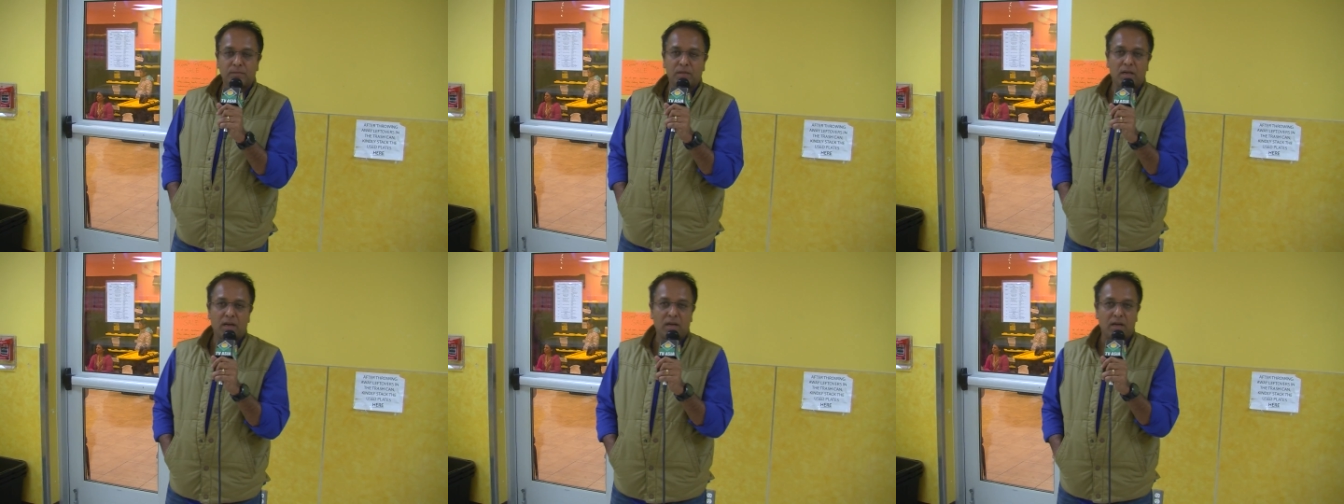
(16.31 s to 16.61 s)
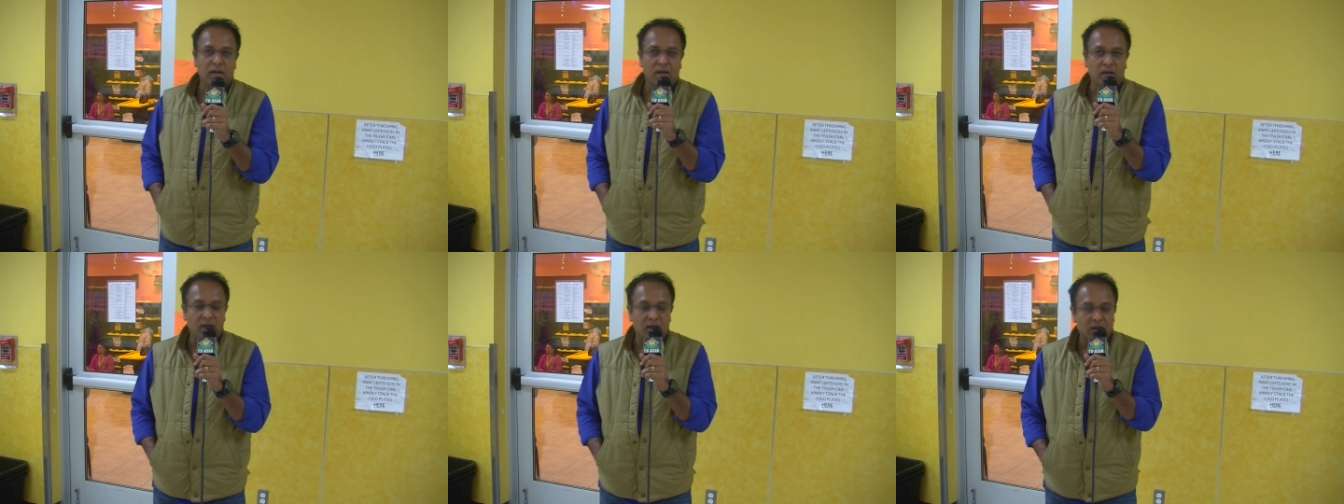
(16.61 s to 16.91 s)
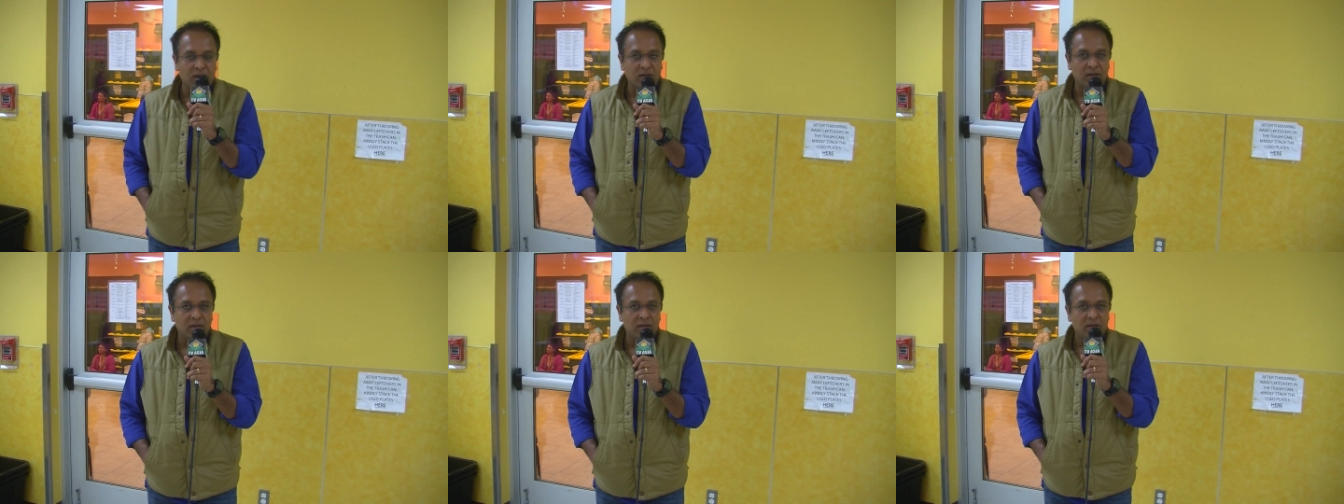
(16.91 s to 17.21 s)

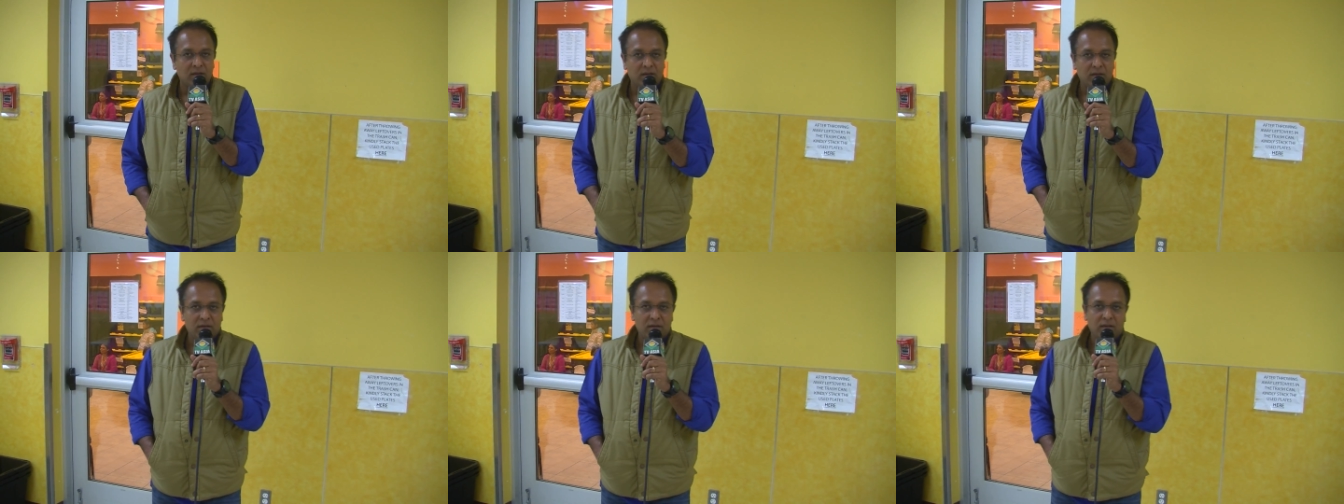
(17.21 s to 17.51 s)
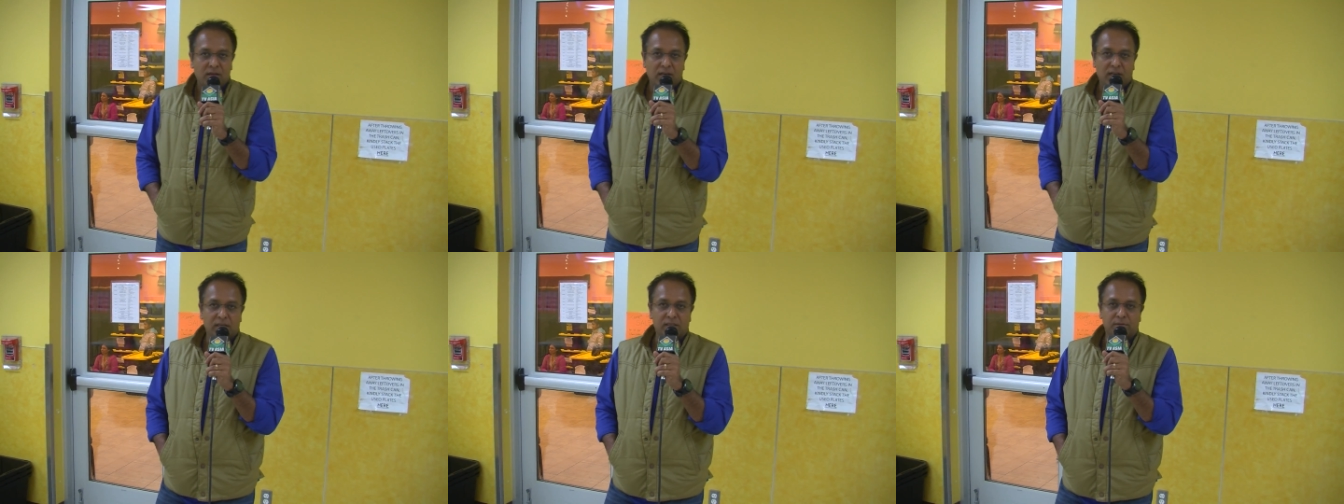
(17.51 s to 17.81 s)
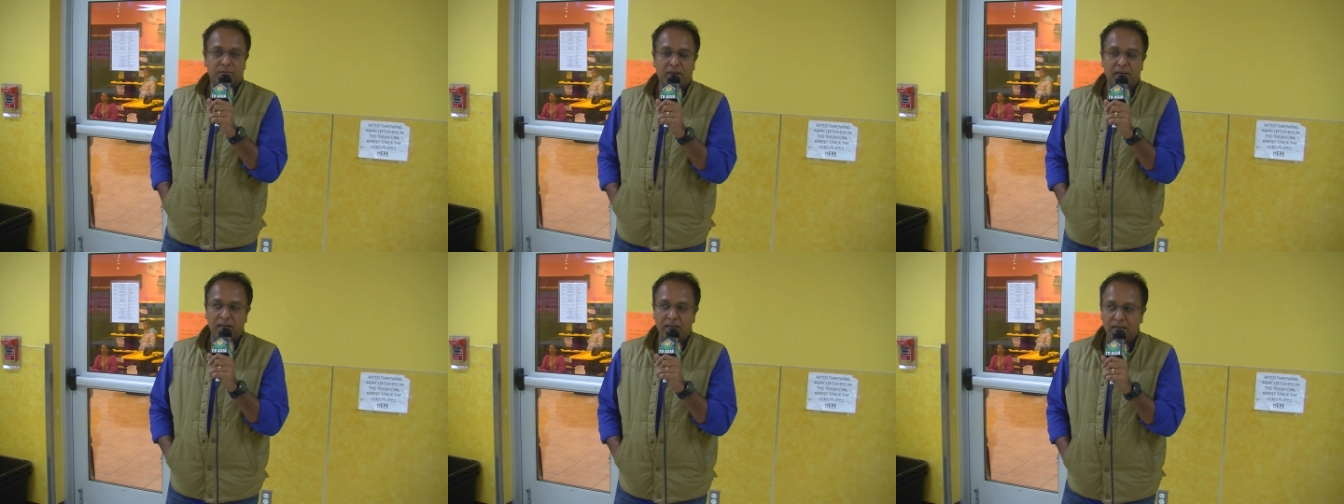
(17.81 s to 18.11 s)
Uh, it's
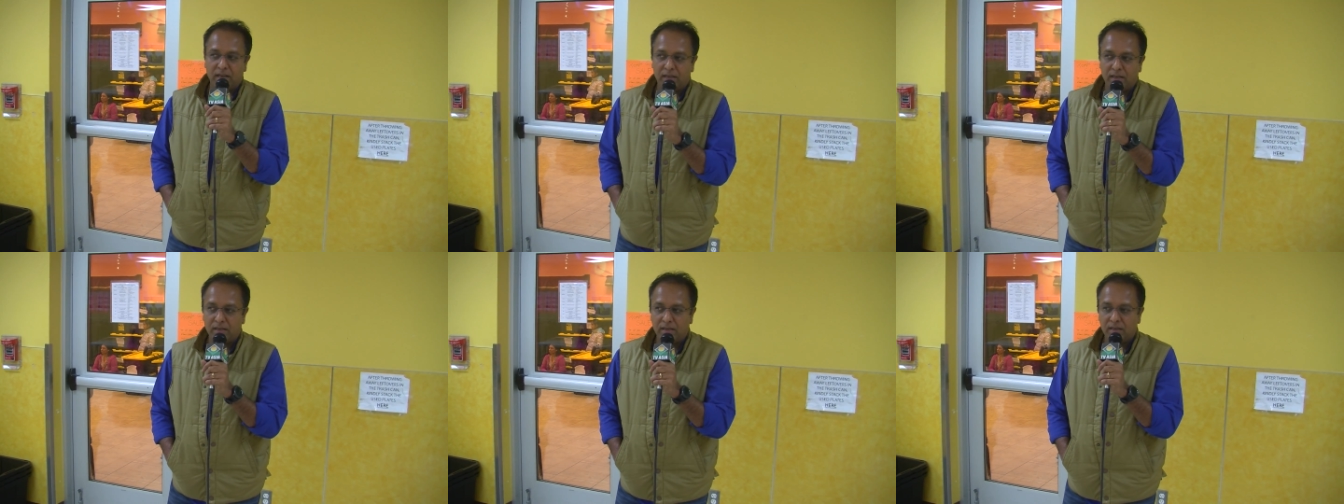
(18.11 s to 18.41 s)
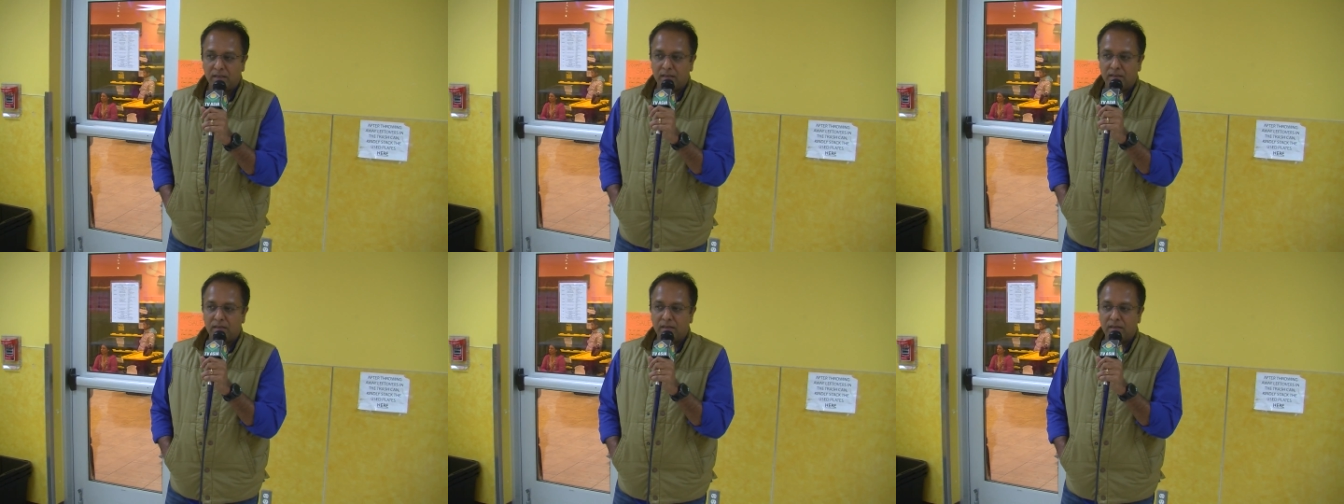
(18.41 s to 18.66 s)
very